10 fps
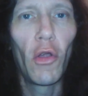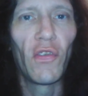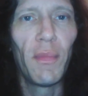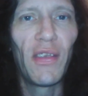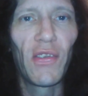
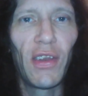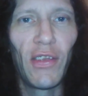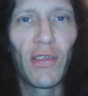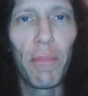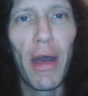Always missing
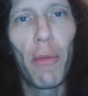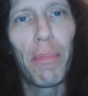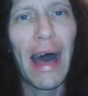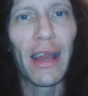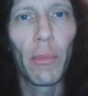is the bell
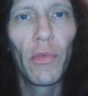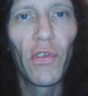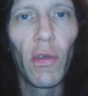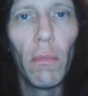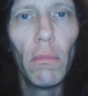
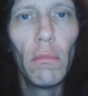bottoms,